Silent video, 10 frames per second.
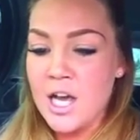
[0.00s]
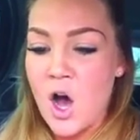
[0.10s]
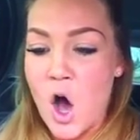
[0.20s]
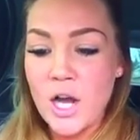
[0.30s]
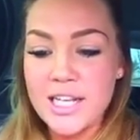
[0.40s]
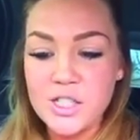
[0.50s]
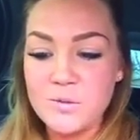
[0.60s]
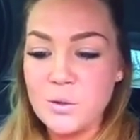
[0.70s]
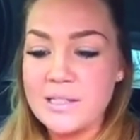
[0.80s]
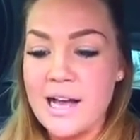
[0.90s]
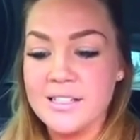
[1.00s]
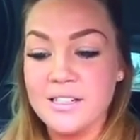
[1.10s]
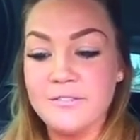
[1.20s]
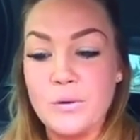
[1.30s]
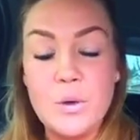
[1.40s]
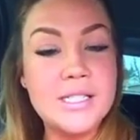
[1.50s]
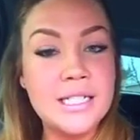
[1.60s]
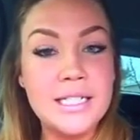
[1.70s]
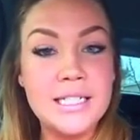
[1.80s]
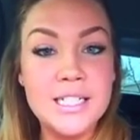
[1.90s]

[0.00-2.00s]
August of 2014.